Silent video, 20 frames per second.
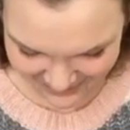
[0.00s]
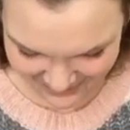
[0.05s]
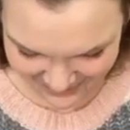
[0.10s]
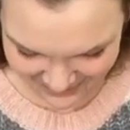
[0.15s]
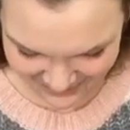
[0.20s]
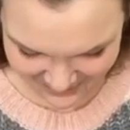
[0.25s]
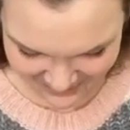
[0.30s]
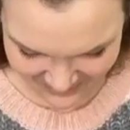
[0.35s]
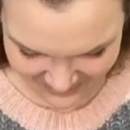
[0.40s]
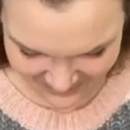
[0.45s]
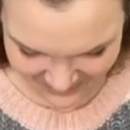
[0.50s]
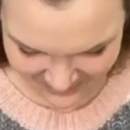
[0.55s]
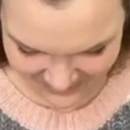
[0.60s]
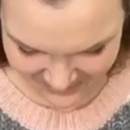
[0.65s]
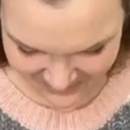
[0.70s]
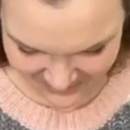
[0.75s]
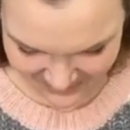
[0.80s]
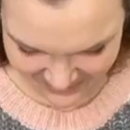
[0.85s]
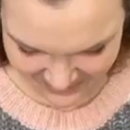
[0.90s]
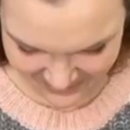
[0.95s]

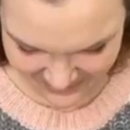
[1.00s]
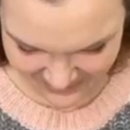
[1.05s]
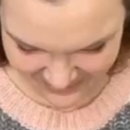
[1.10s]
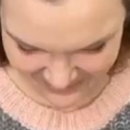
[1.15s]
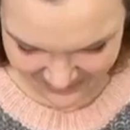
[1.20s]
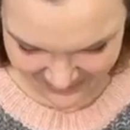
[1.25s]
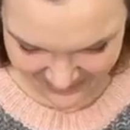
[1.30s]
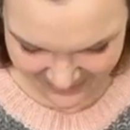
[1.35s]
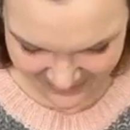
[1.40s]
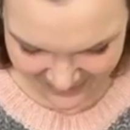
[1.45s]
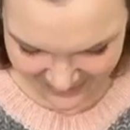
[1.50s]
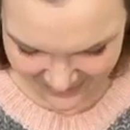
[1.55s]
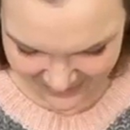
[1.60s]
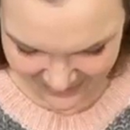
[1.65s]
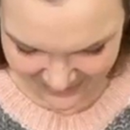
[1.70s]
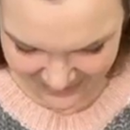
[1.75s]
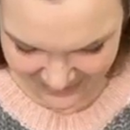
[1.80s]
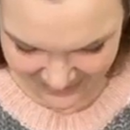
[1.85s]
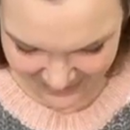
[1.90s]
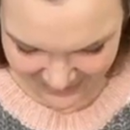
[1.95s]

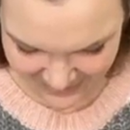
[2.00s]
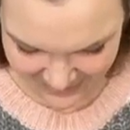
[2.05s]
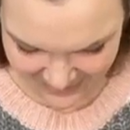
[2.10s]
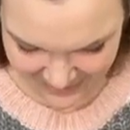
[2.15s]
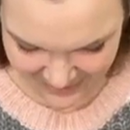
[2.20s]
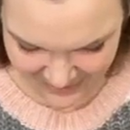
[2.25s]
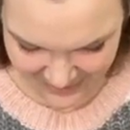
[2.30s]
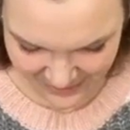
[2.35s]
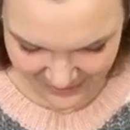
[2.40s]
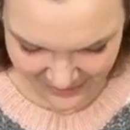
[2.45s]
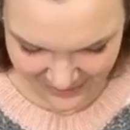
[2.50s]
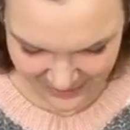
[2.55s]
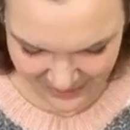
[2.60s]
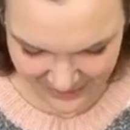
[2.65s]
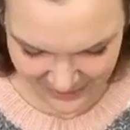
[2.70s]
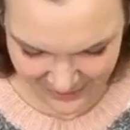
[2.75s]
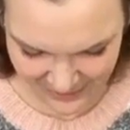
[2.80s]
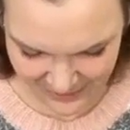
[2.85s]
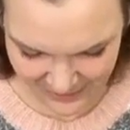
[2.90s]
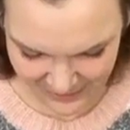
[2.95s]

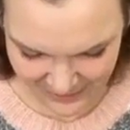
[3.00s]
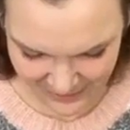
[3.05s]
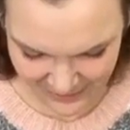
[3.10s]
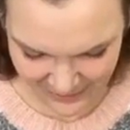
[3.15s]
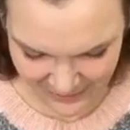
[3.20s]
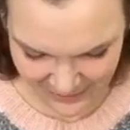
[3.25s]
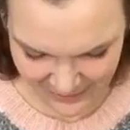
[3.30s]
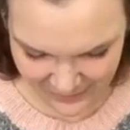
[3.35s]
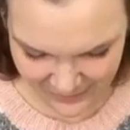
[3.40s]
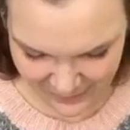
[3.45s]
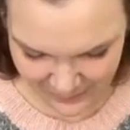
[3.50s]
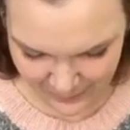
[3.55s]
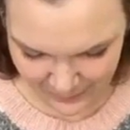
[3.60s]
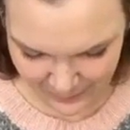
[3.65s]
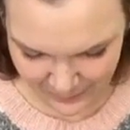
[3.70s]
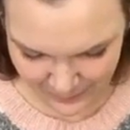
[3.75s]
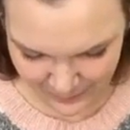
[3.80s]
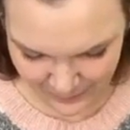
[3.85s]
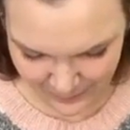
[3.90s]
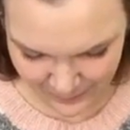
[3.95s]

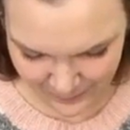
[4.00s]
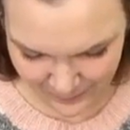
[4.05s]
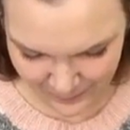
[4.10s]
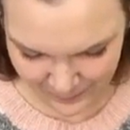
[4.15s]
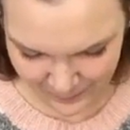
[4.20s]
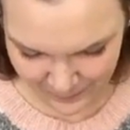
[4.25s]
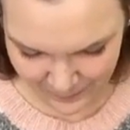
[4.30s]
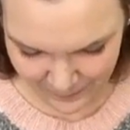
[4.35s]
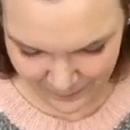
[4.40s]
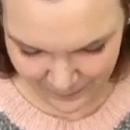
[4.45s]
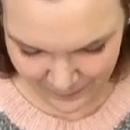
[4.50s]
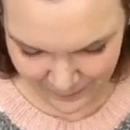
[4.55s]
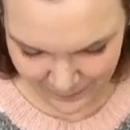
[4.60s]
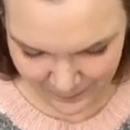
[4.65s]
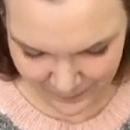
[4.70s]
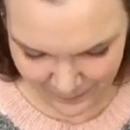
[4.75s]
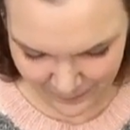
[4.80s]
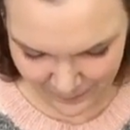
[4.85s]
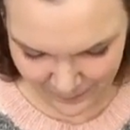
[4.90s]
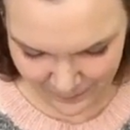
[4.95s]

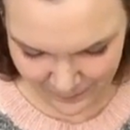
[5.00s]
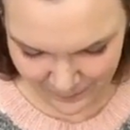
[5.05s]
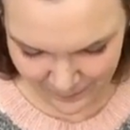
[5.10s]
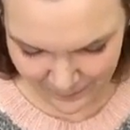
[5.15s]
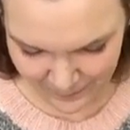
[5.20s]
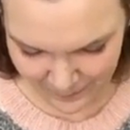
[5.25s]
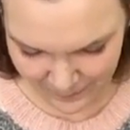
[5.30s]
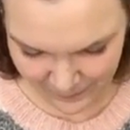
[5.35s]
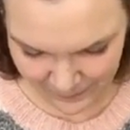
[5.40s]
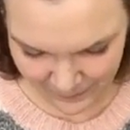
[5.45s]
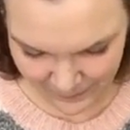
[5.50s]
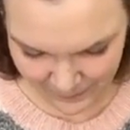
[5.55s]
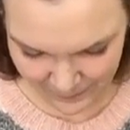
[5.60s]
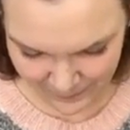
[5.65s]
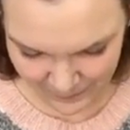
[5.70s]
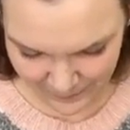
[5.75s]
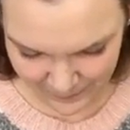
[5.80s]
(no one is talking)